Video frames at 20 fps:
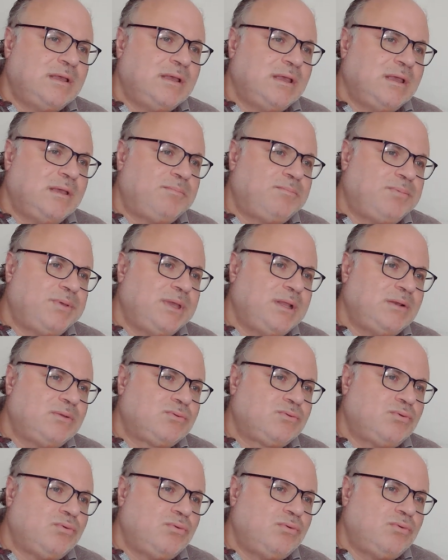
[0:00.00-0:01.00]
Appeal
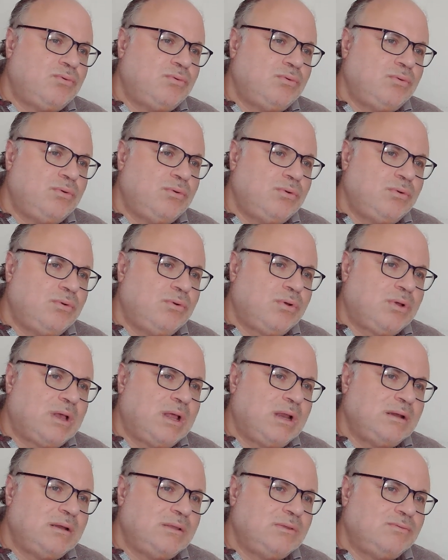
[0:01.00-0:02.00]
to
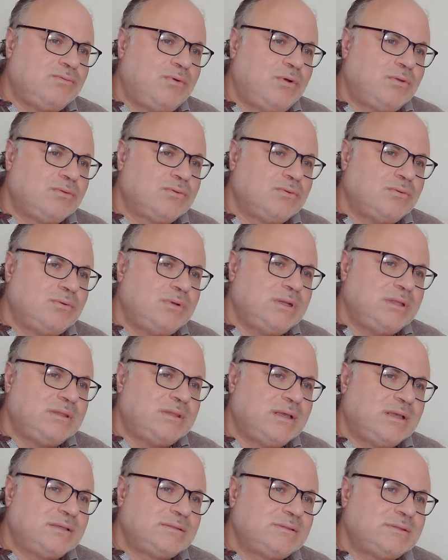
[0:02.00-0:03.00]
local and world
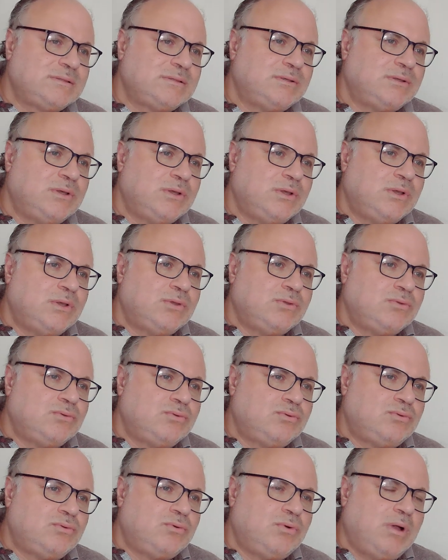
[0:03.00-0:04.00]
leaders
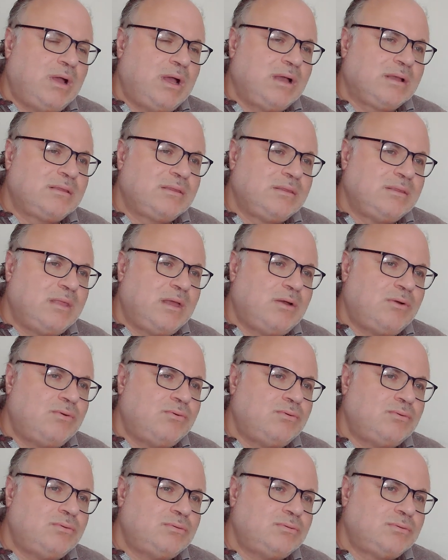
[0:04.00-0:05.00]
to act
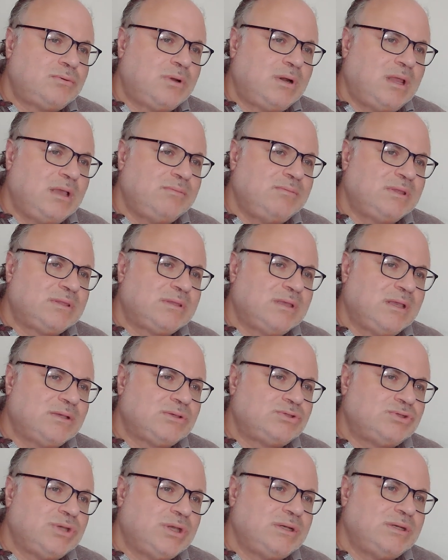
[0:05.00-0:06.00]
now. Climate
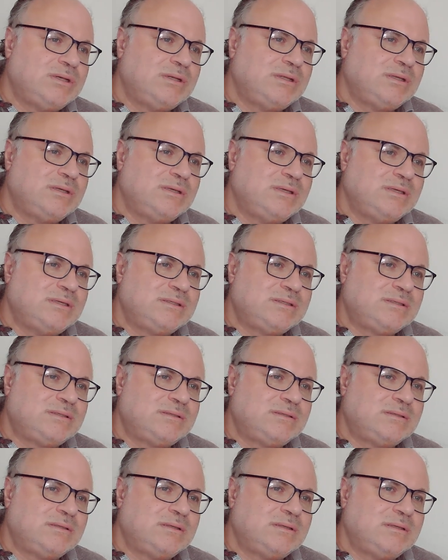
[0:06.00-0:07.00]
action is
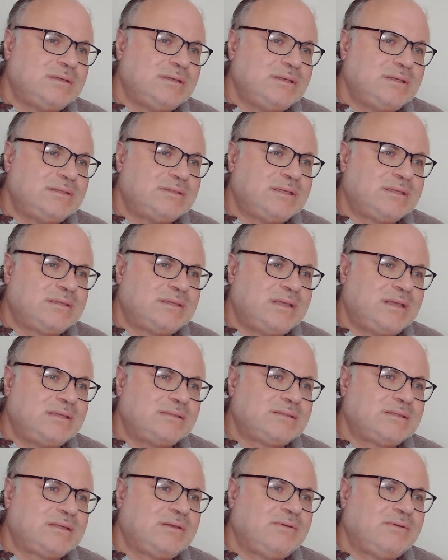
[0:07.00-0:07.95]
a task